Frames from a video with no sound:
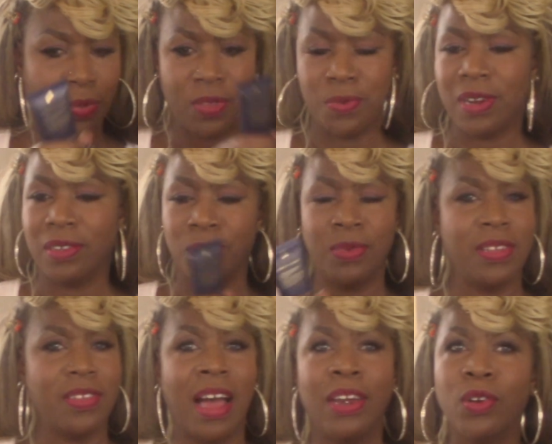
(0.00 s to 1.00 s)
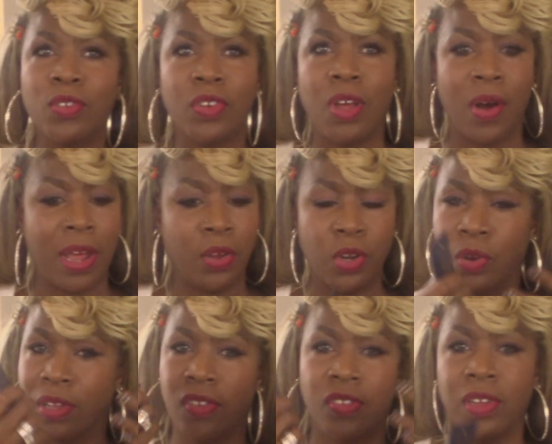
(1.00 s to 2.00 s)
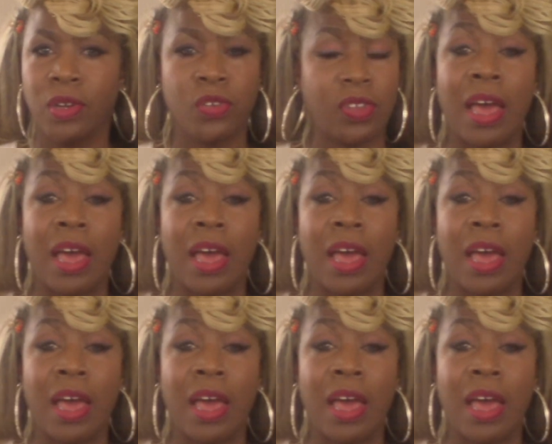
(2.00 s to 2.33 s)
I don't know. I don't know concealers.